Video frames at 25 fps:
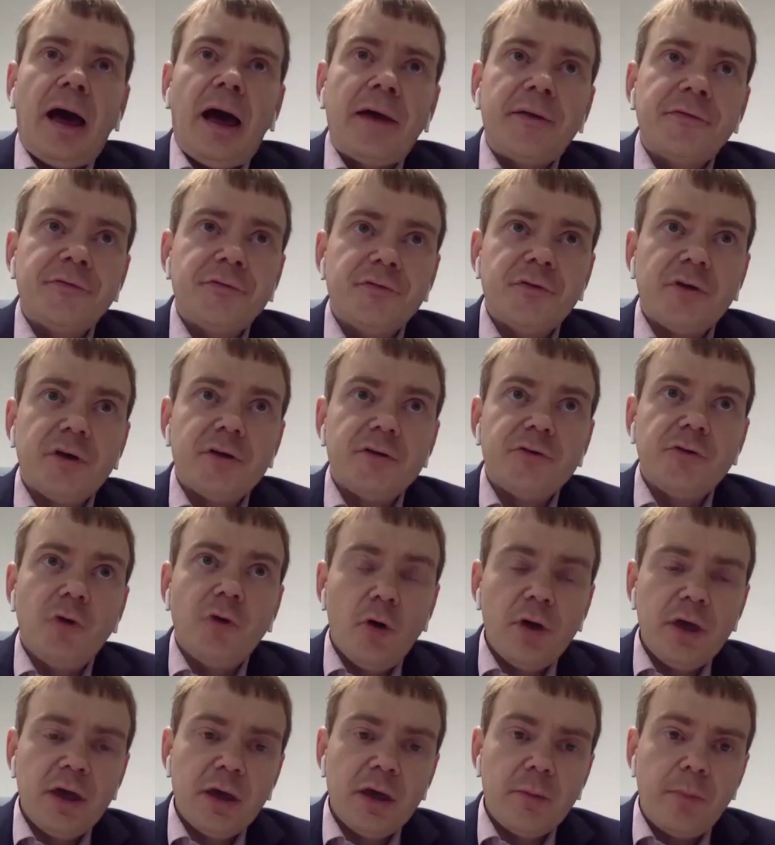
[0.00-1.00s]
and
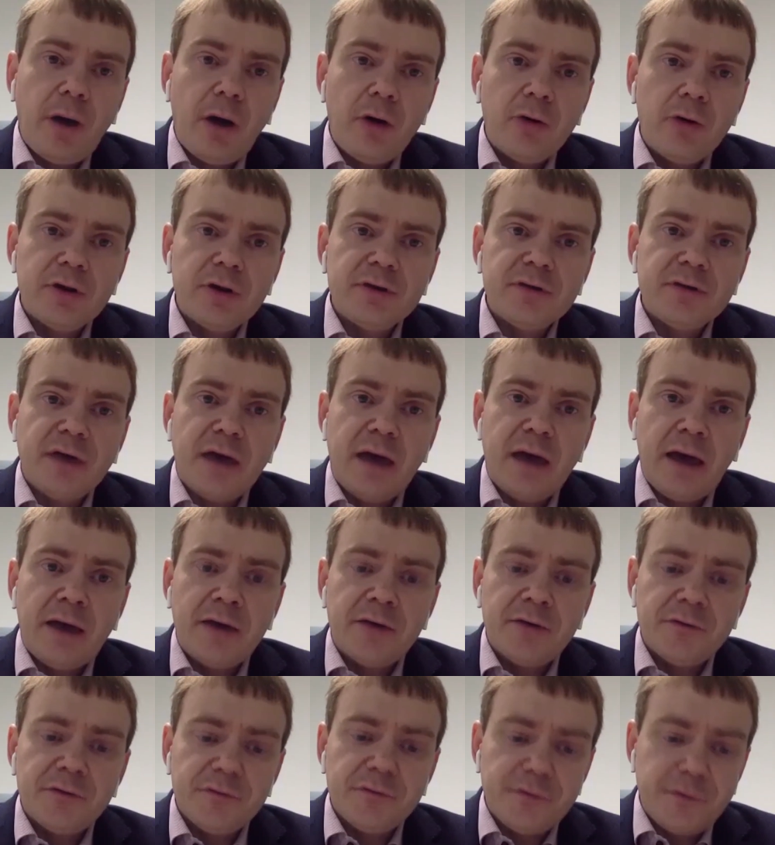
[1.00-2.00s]
talking about it.
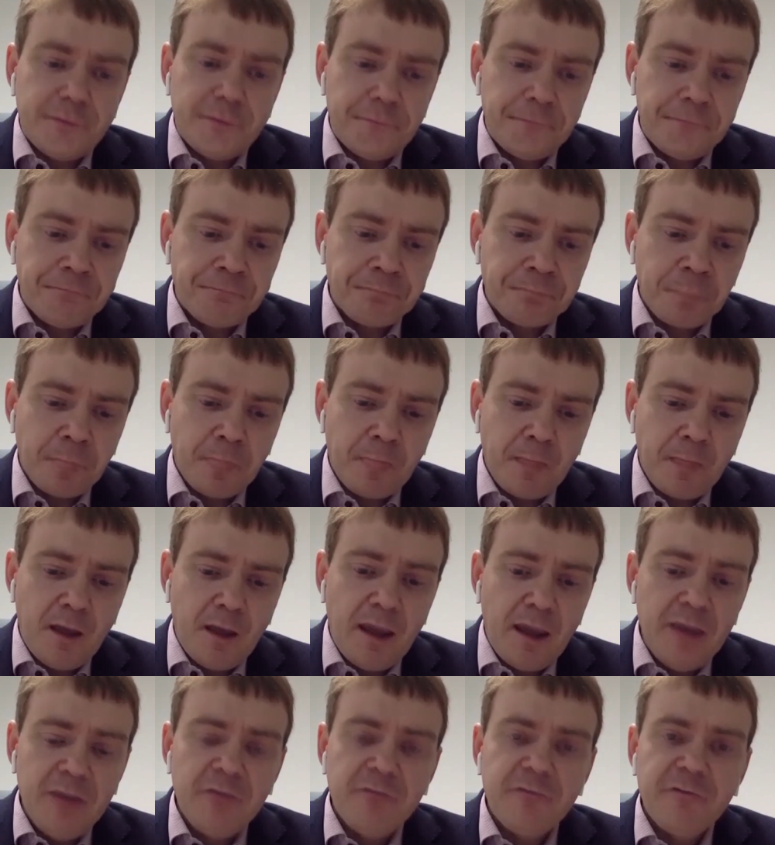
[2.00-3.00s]
And
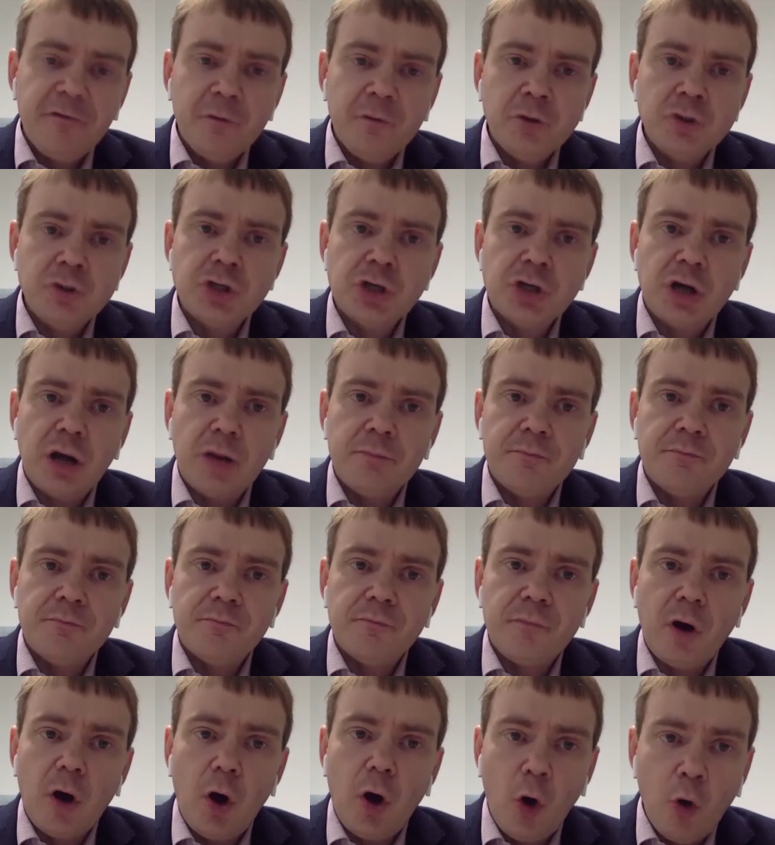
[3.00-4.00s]
in the future,
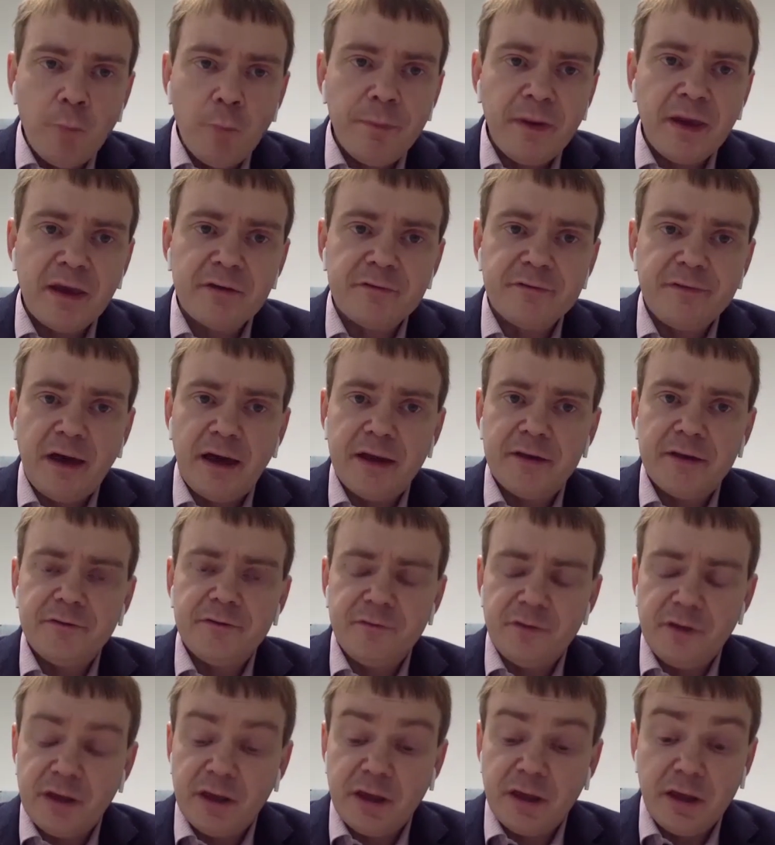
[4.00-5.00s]
I'm hoping that
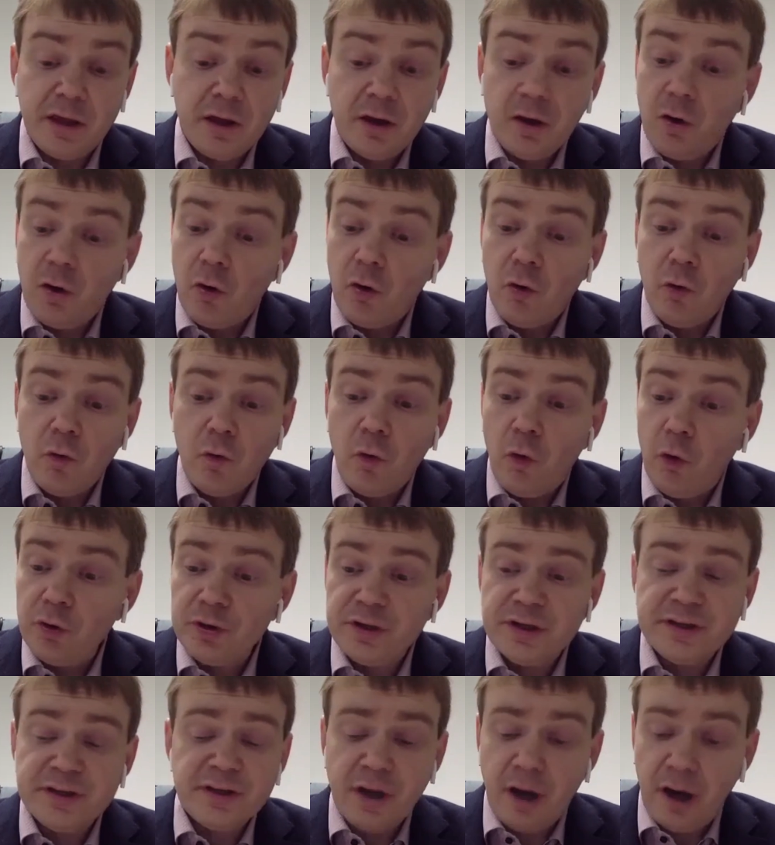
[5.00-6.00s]
the
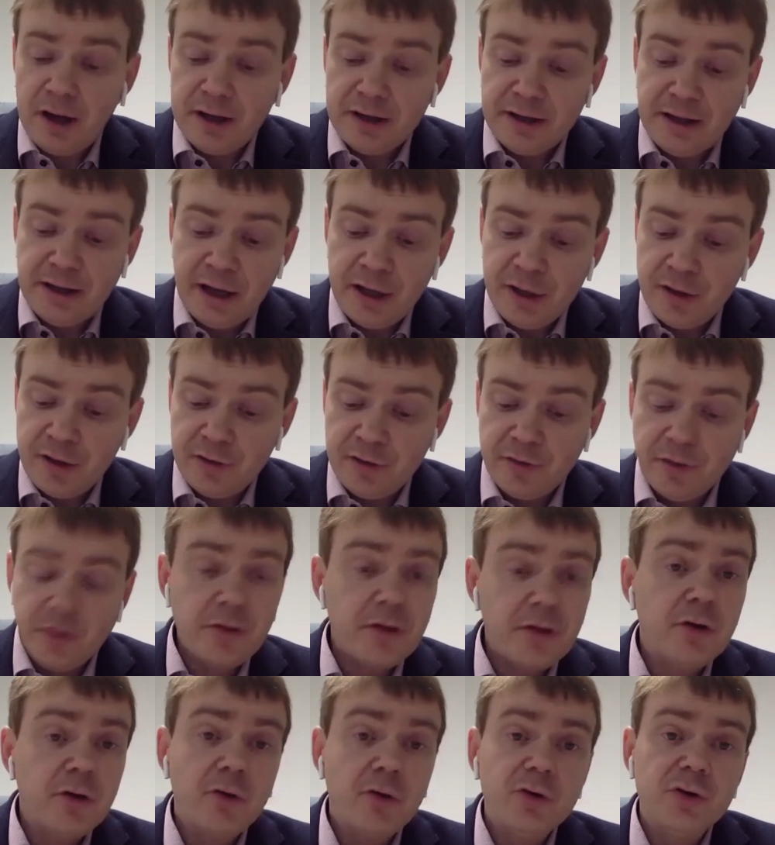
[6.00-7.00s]
audit guidelines and the
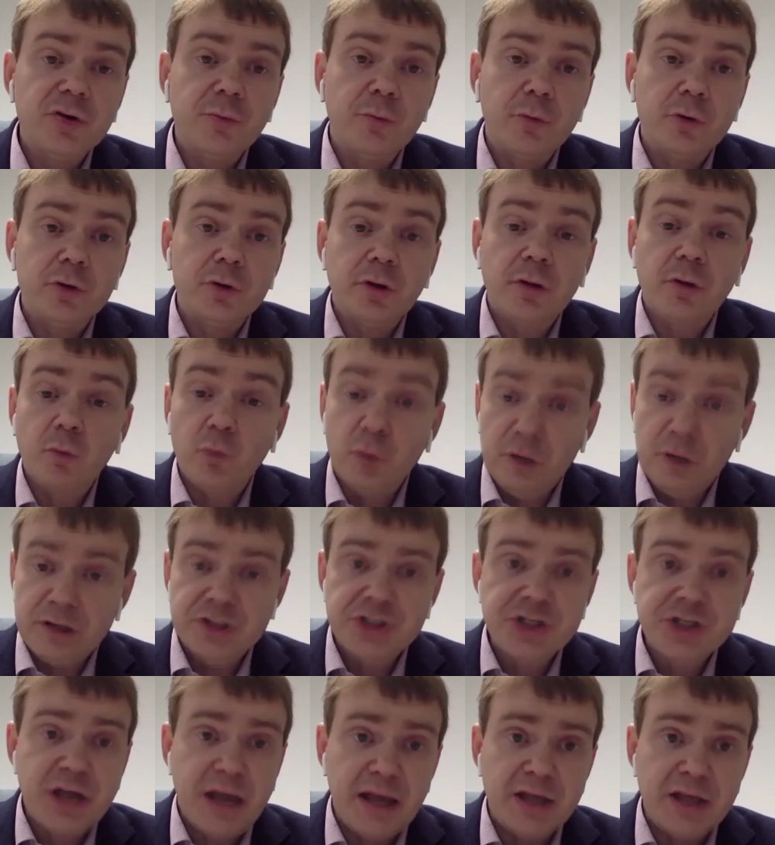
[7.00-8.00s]
security models
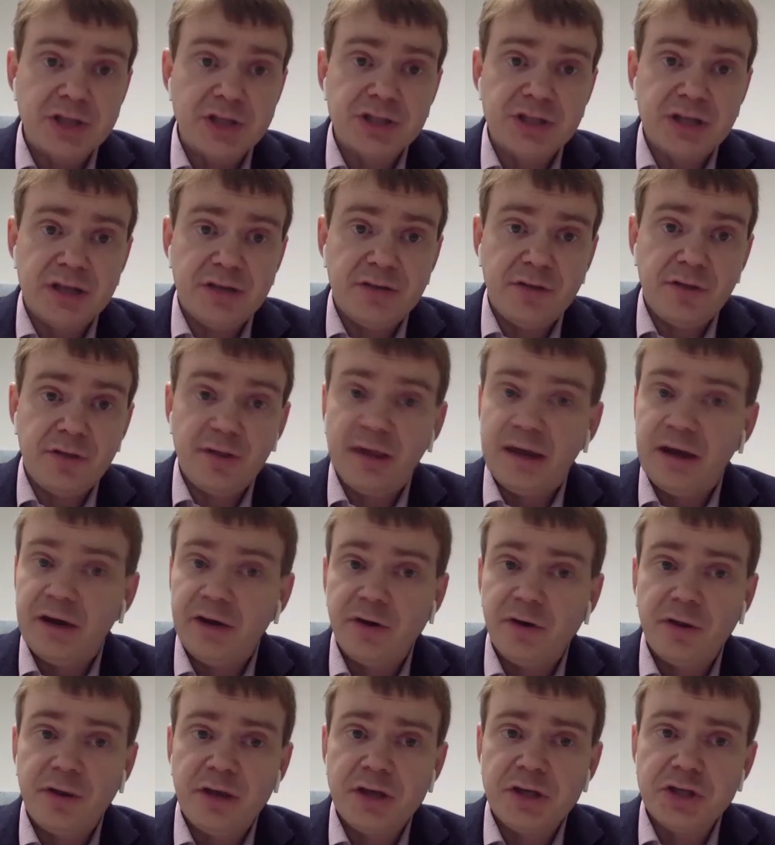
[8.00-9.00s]
will change, and
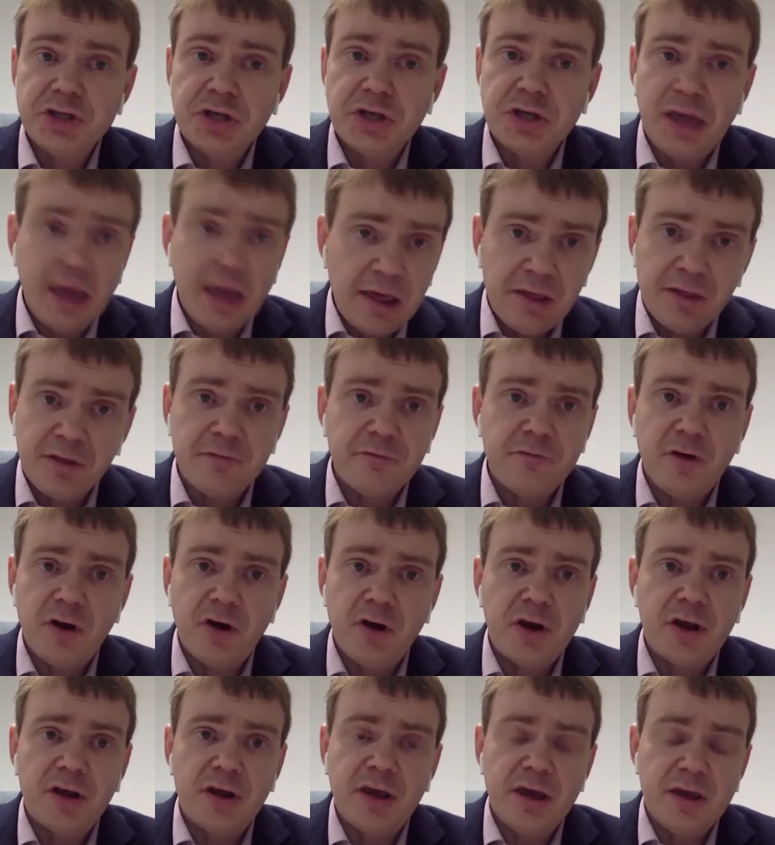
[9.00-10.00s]
standardization is a
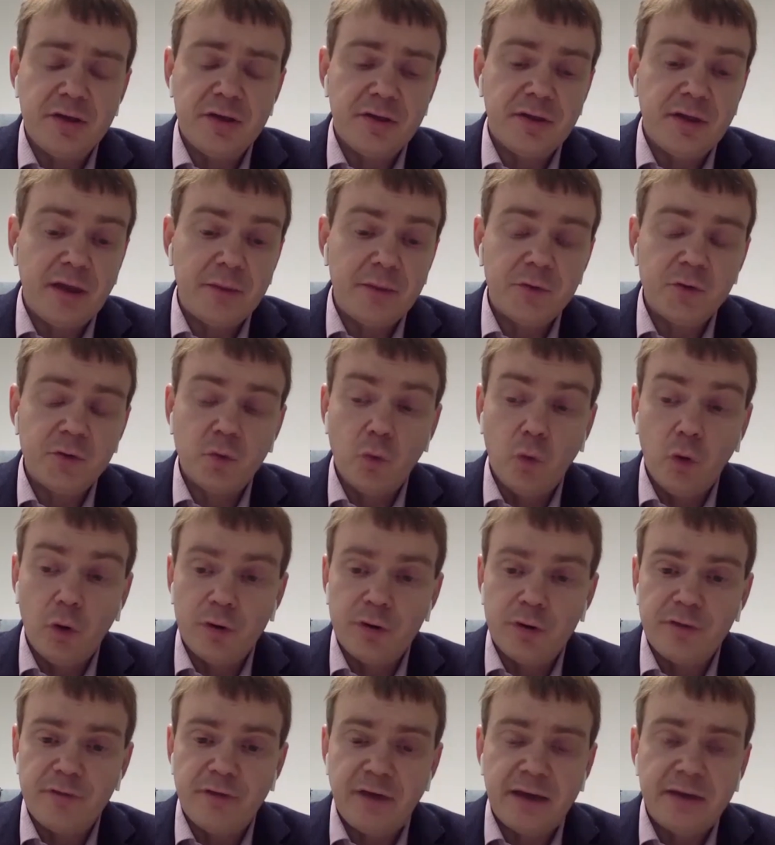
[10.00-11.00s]
very key step
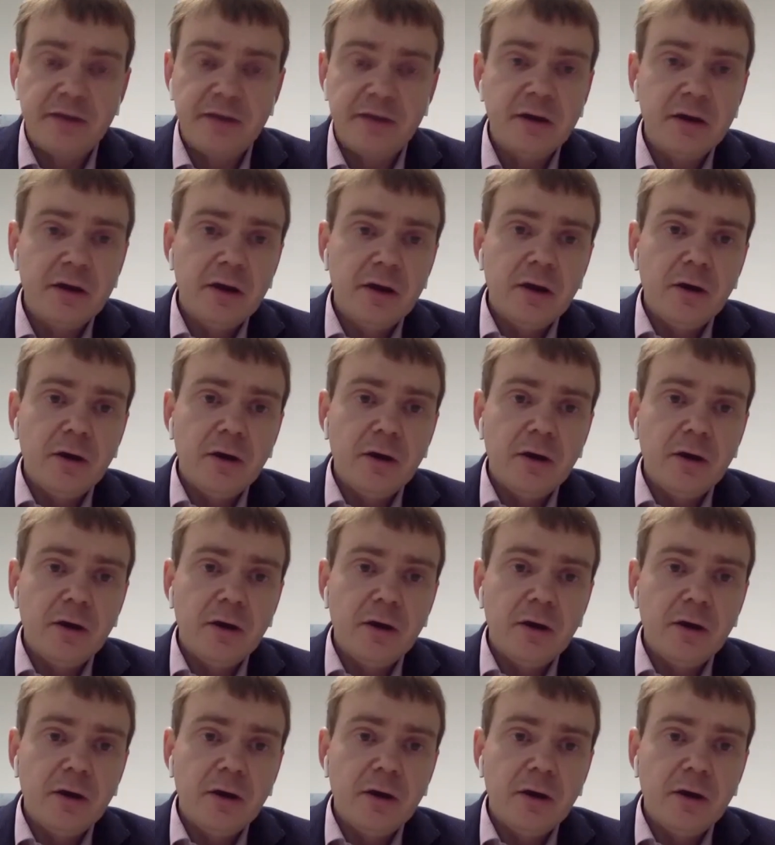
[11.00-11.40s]
towards that.